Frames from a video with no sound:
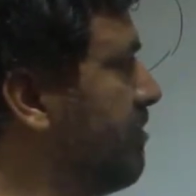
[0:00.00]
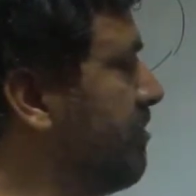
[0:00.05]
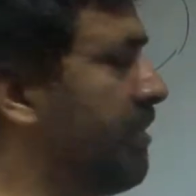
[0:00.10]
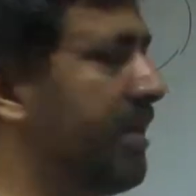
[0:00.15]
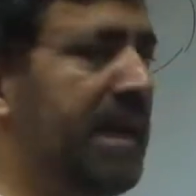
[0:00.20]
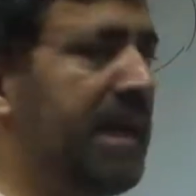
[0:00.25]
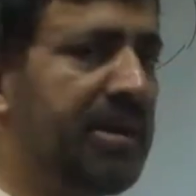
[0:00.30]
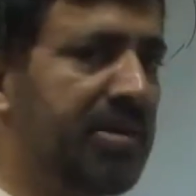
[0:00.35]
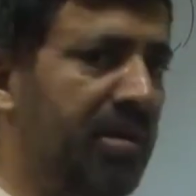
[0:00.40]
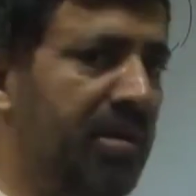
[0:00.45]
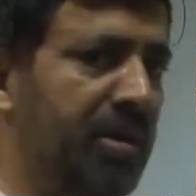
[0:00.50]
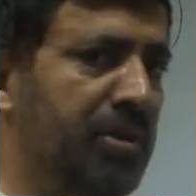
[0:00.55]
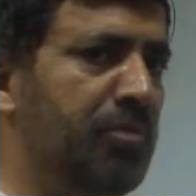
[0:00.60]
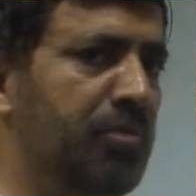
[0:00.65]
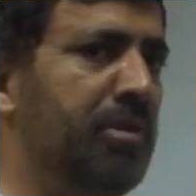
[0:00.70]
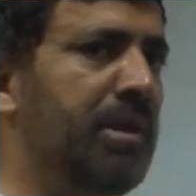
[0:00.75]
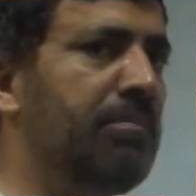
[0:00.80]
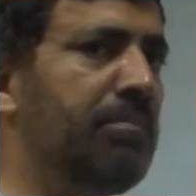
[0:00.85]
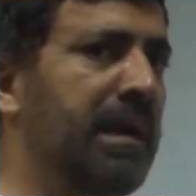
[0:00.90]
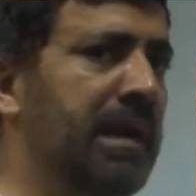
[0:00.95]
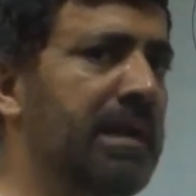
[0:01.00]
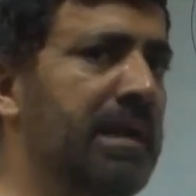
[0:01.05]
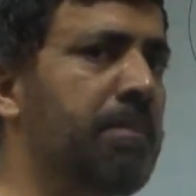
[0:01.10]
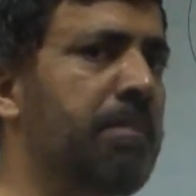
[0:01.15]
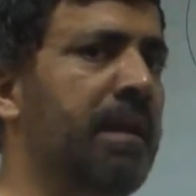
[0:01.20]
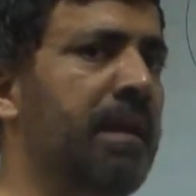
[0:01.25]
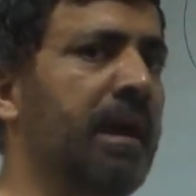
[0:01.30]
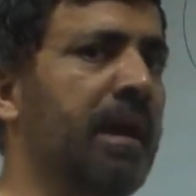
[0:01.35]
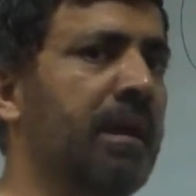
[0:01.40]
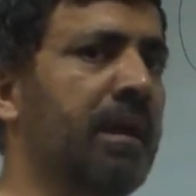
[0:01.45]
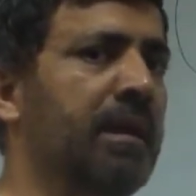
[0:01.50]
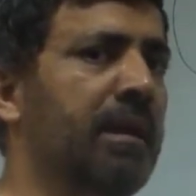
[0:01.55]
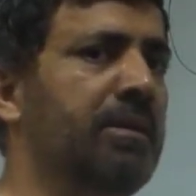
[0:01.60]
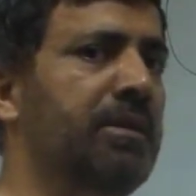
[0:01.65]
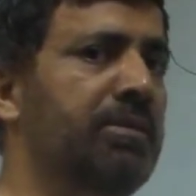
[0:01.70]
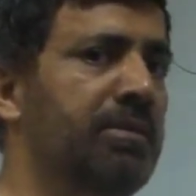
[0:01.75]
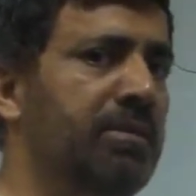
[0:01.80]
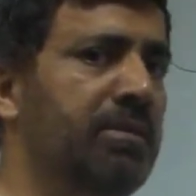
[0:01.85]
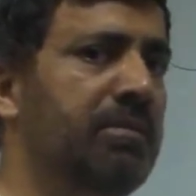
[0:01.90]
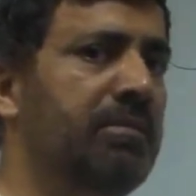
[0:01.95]
later on you will multiply, yeah,
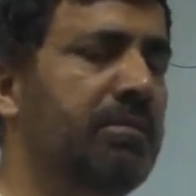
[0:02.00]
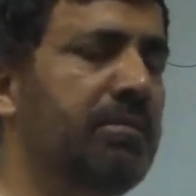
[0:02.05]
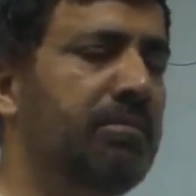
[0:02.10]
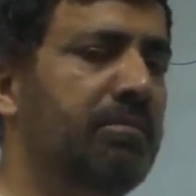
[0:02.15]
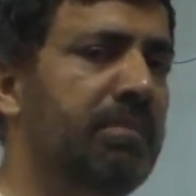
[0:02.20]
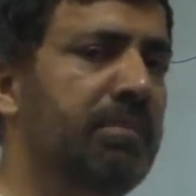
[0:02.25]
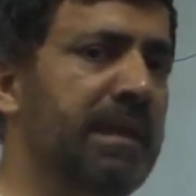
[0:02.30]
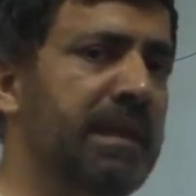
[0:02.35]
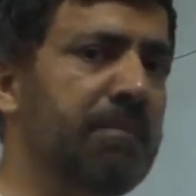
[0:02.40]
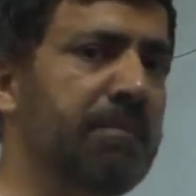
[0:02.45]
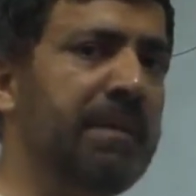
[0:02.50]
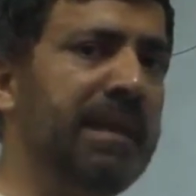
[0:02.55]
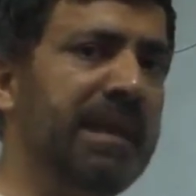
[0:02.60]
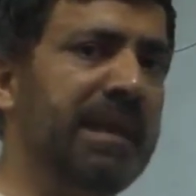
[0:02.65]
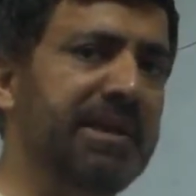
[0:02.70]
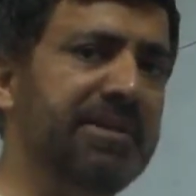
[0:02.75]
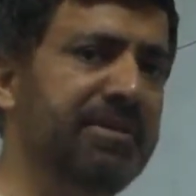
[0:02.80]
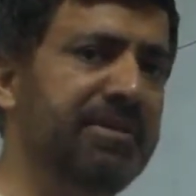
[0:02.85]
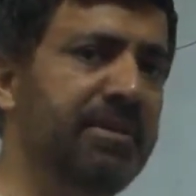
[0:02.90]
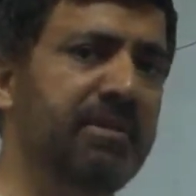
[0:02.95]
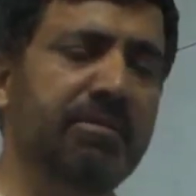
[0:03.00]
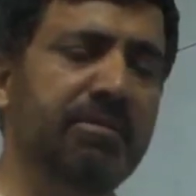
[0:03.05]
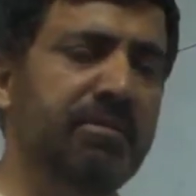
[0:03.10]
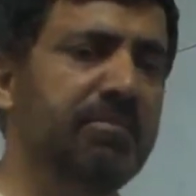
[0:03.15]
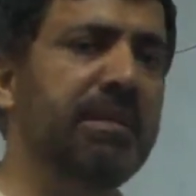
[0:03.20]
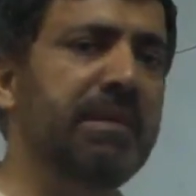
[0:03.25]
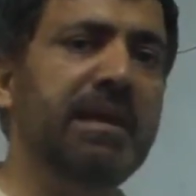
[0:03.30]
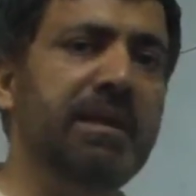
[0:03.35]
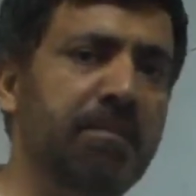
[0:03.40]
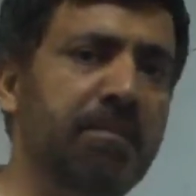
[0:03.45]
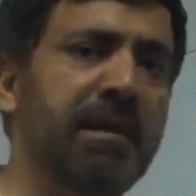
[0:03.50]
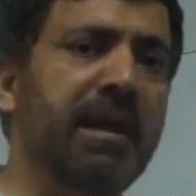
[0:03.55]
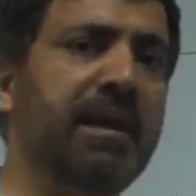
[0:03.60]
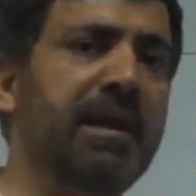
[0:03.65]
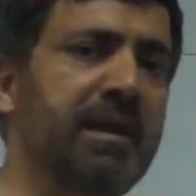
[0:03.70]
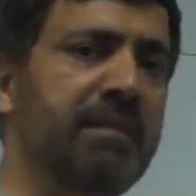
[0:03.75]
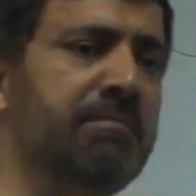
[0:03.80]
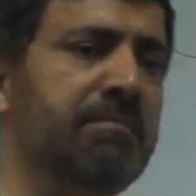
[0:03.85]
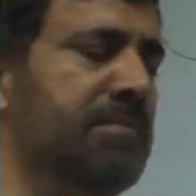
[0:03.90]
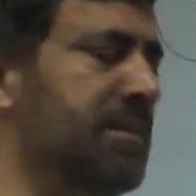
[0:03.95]
you know, multiplication, you multiply
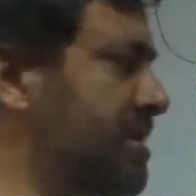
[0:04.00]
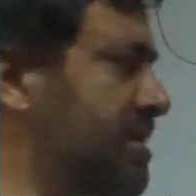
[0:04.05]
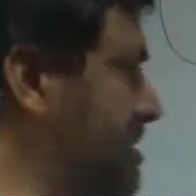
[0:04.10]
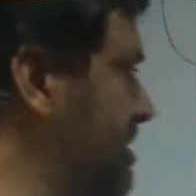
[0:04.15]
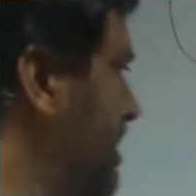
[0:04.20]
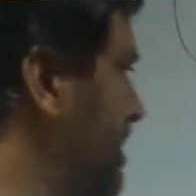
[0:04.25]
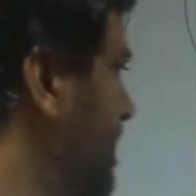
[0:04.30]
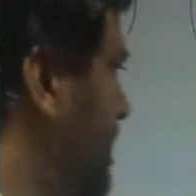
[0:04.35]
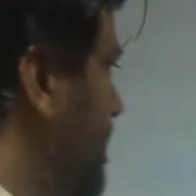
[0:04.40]
numbers.